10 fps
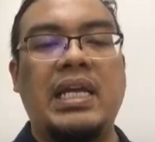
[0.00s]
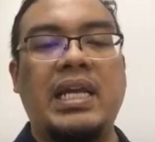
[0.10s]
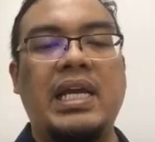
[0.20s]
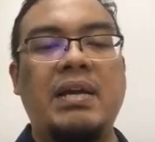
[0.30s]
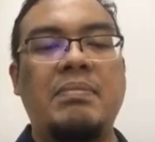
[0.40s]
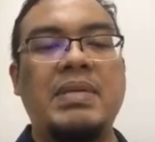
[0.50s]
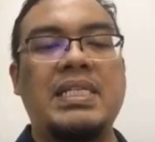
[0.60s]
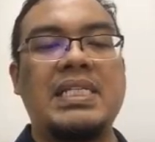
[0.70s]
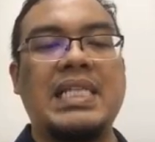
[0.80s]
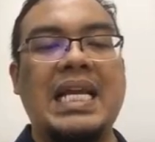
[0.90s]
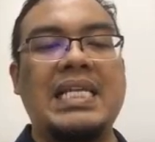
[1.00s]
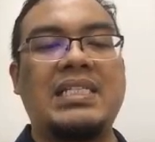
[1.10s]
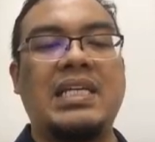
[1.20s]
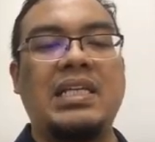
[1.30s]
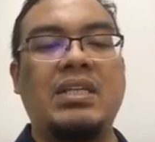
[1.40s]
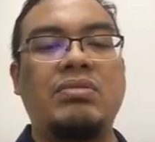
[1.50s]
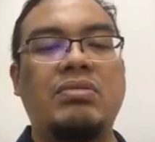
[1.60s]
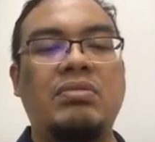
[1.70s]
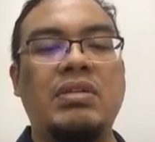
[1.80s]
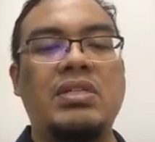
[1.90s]
here, Mrs. Tan is
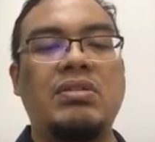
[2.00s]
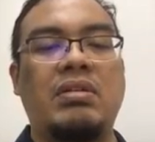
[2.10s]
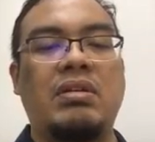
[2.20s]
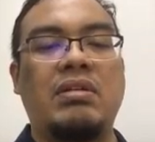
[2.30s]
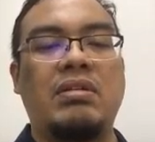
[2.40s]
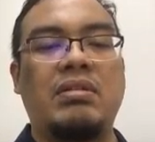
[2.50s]
32 years old.